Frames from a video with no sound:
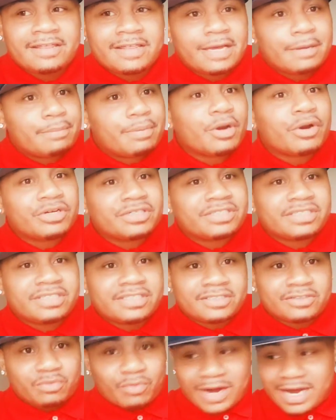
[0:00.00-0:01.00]
that
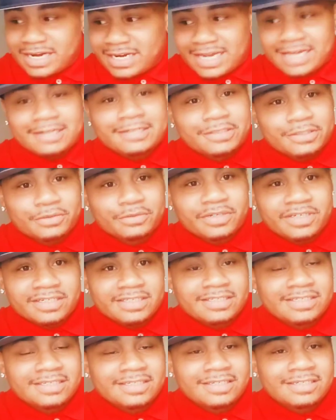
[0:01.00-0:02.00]
person is right next to
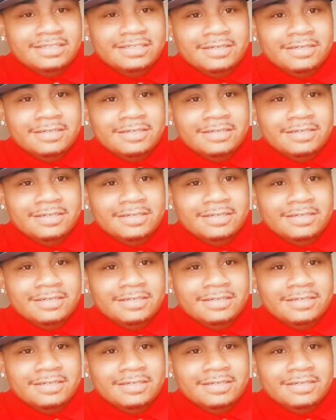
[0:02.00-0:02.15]
us,